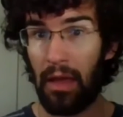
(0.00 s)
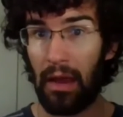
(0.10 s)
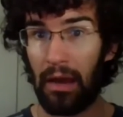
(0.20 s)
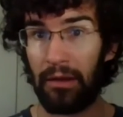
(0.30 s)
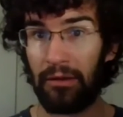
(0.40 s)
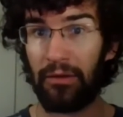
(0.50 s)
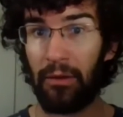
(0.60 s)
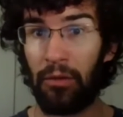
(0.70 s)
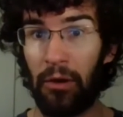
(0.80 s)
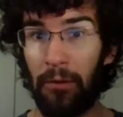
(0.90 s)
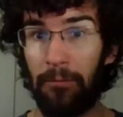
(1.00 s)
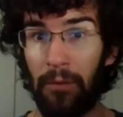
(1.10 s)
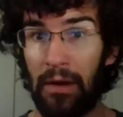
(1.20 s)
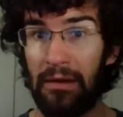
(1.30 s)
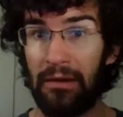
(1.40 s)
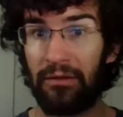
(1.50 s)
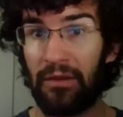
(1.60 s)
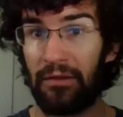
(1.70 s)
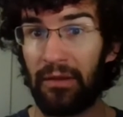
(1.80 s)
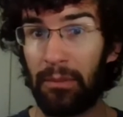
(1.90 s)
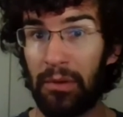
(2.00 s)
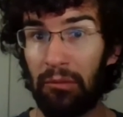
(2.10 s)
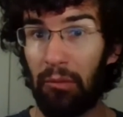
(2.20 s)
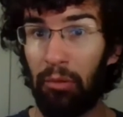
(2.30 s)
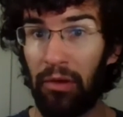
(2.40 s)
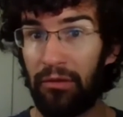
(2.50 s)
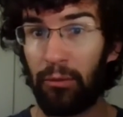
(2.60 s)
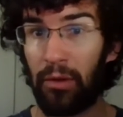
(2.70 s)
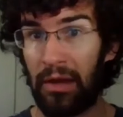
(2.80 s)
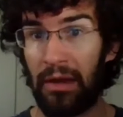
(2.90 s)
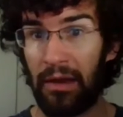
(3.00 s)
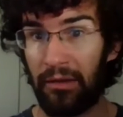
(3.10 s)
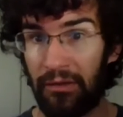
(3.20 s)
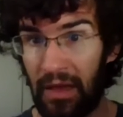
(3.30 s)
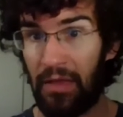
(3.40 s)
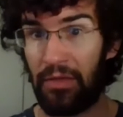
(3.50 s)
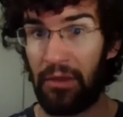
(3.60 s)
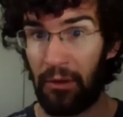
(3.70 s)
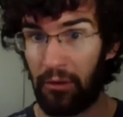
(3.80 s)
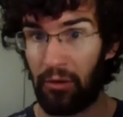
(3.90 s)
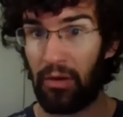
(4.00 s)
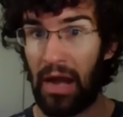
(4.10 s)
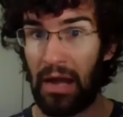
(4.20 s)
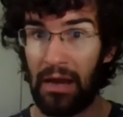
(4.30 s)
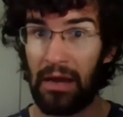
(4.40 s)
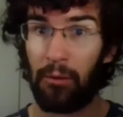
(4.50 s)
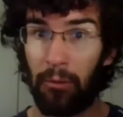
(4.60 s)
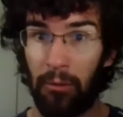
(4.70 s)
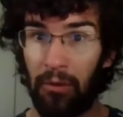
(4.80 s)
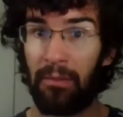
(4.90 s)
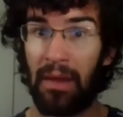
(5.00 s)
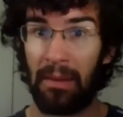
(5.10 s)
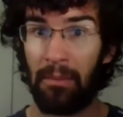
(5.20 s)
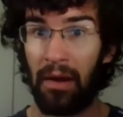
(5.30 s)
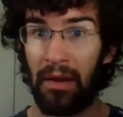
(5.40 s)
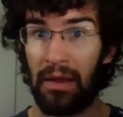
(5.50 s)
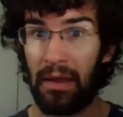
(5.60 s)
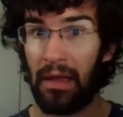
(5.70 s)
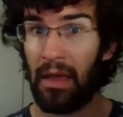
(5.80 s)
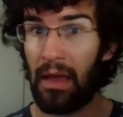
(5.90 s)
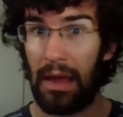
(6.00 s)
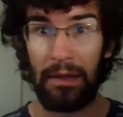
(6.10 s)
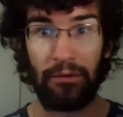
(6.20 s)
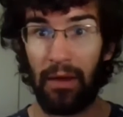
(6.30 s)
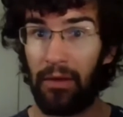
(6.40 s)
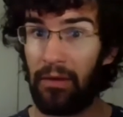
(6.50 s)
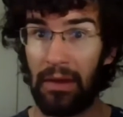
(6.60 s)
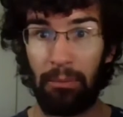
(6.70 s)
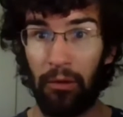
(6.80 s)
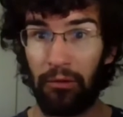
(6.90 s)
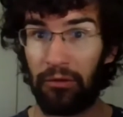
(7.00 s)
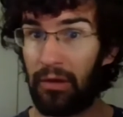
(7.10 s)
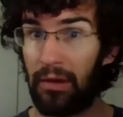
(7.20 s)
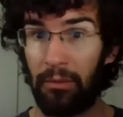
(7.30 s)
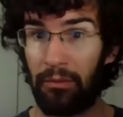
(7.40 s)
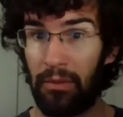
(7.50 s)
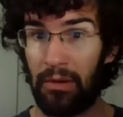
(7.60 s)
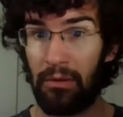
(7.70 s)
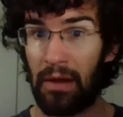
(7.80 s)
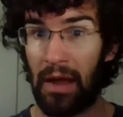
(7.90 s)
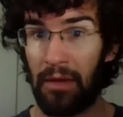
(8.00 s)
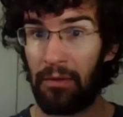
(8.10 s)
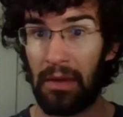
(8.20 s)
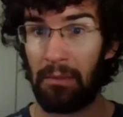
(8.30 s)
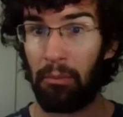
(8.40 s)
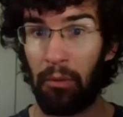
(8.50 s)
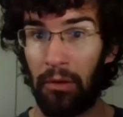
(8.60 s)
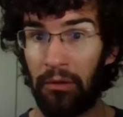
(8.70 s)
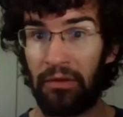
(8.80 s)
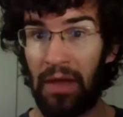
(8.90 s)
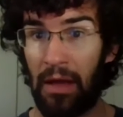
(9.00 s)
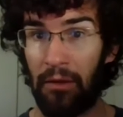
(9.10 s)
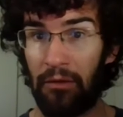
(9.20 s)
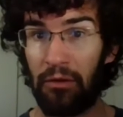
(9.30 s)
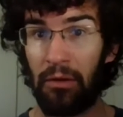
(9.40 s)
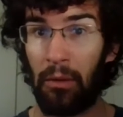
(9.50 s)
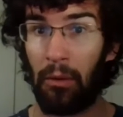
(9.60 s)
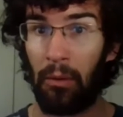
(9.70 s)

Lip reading: And so they're afraid to see something replace what it is that they're creating in order to make money. And so I think personally, between you and I think it boils down to